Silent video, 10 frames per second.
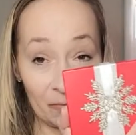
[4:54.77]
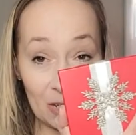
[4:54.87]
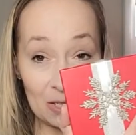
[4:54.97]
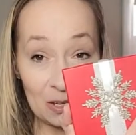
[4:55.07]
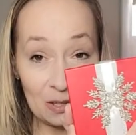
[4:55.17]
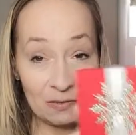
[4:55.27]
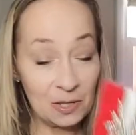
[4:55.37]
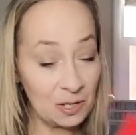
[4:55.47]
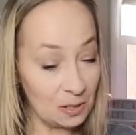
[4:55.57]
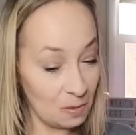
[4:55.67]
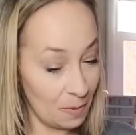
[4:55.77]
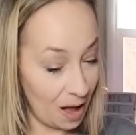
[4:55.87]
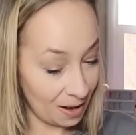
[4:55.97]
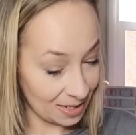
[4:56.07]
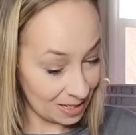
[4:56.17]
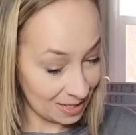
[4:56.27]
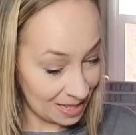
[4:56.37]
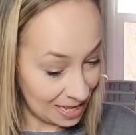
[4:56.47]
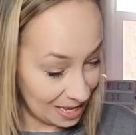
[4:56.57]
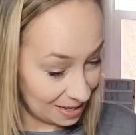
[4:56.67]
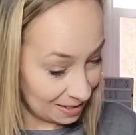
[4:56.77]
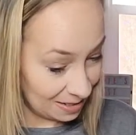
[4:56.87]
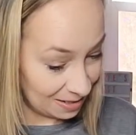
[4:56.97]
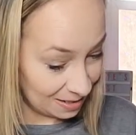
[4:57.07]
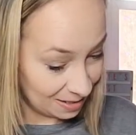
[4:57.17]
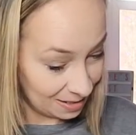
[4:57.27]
So the first little box is this.